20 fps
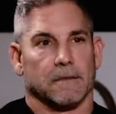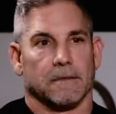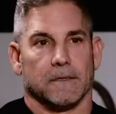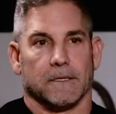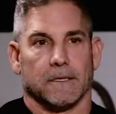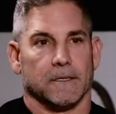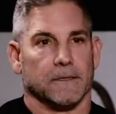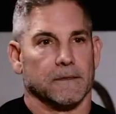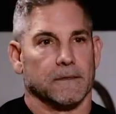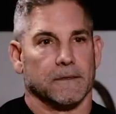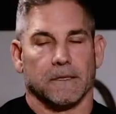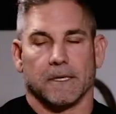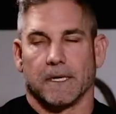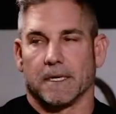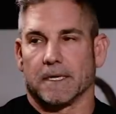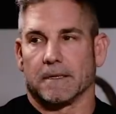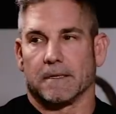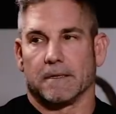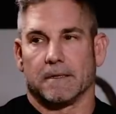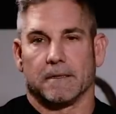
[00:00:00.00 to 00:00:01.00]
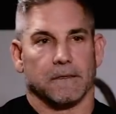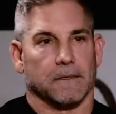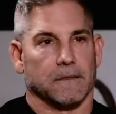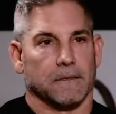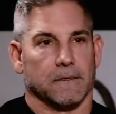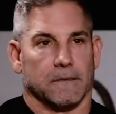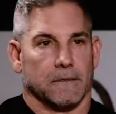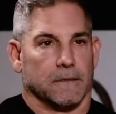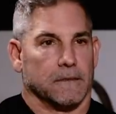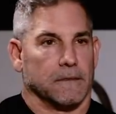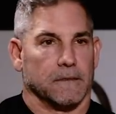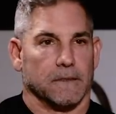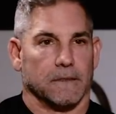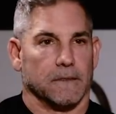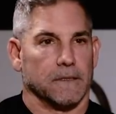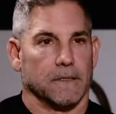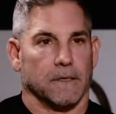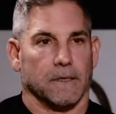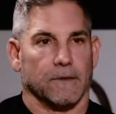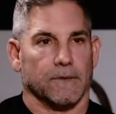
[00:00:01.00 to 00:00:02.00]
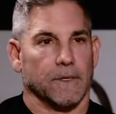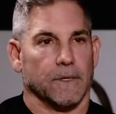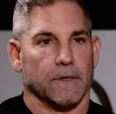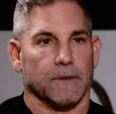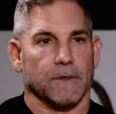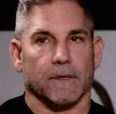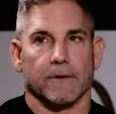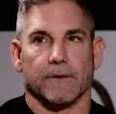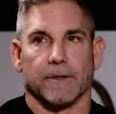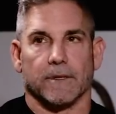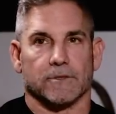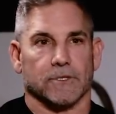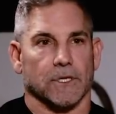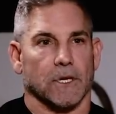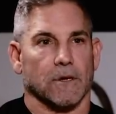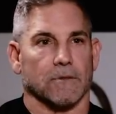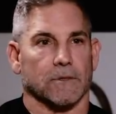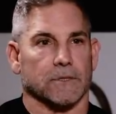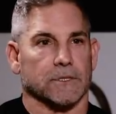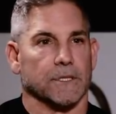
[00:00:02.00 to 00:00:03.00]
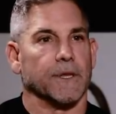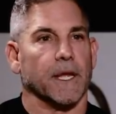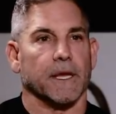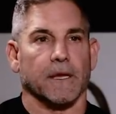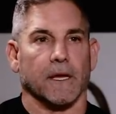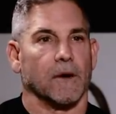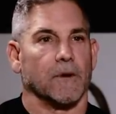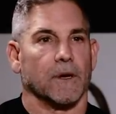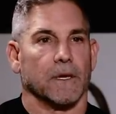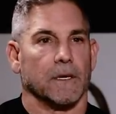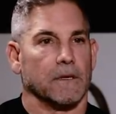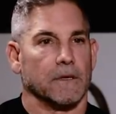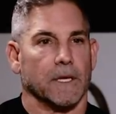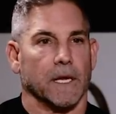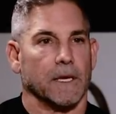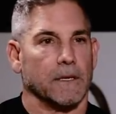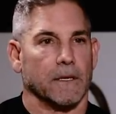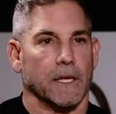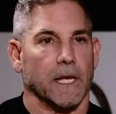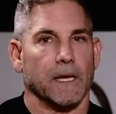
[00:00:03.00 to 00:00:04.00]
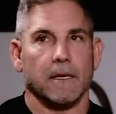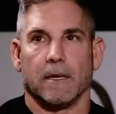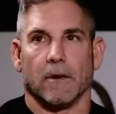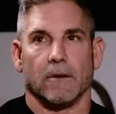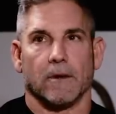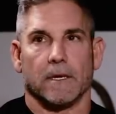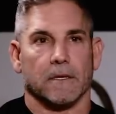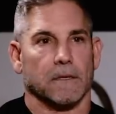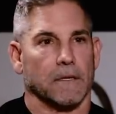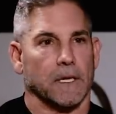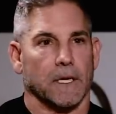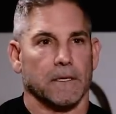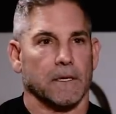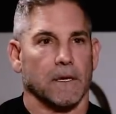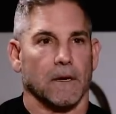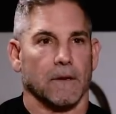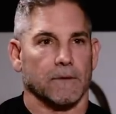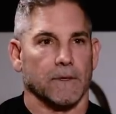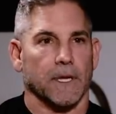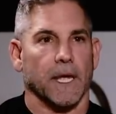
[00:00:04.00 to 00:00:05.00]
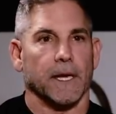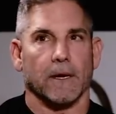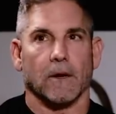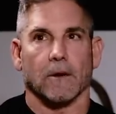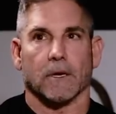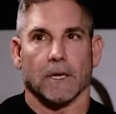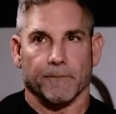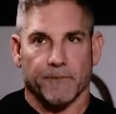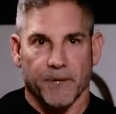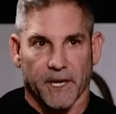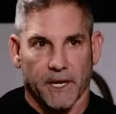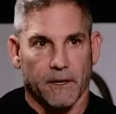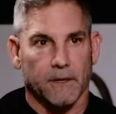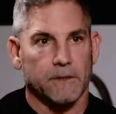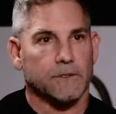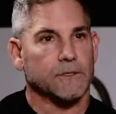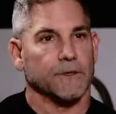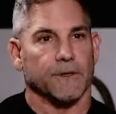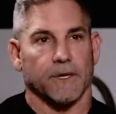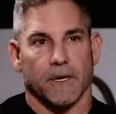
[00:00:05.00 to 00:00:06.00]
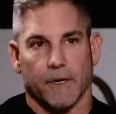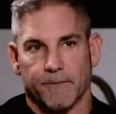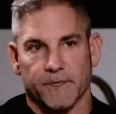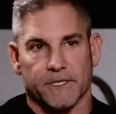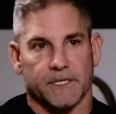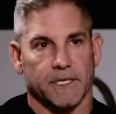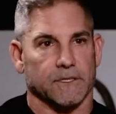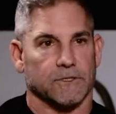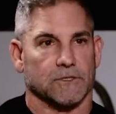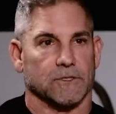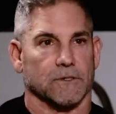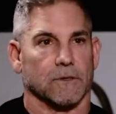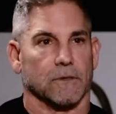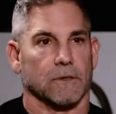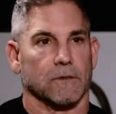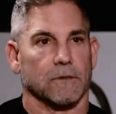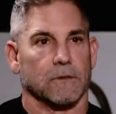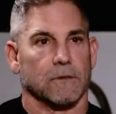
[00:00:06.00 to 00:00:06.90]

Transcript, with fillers: they're like, you know, they're, they're, they're jokes. And they know it. They, they know it. They, mm-hmm. know, they know compared to their potential,